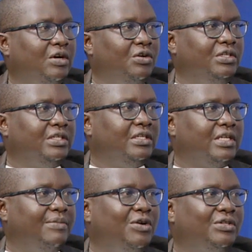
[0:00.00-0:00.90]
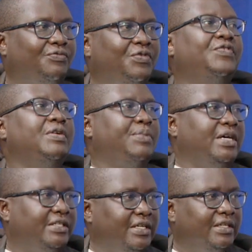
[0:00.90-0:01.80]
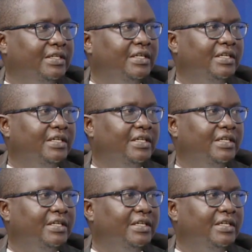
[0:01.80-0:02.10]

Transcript: is about 50%.